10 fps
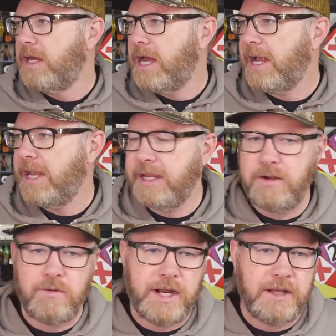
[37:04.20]
I got to
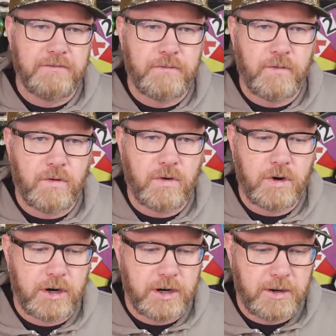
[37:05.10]
get ready
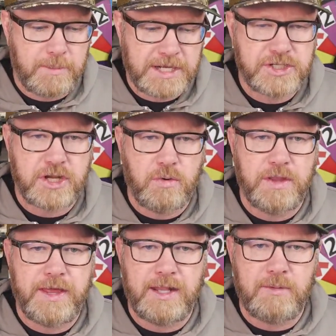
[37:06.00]
for my show
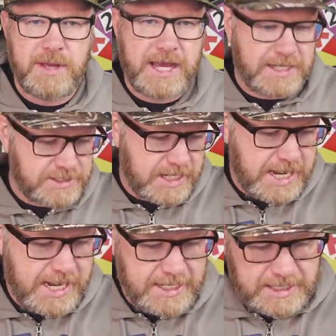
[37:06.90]
with Hellabass at
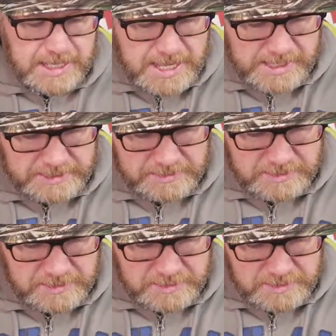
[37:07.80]
8 o'clock.
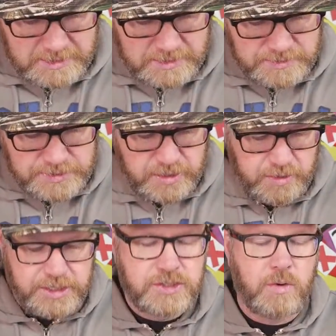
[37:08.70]
So
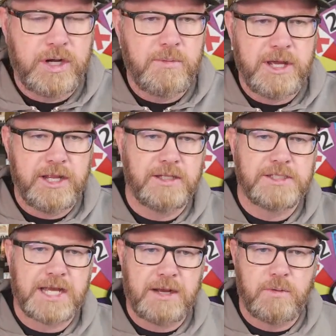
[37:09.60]
in 20
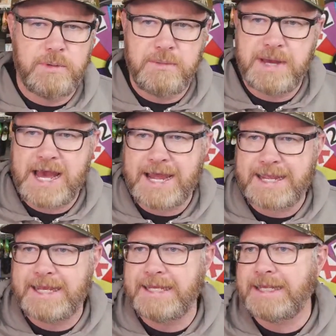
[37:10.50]
minutes, I will be
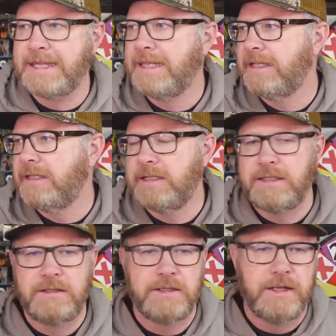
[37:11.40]
back
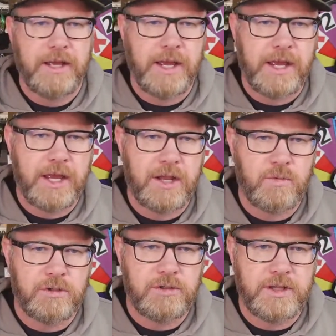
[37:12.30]
and
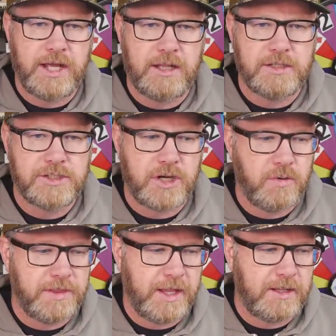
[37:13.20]
we'll do the hell- show
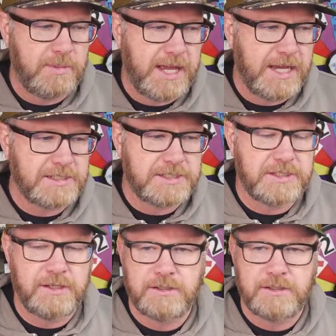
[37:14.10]
with Hellabass.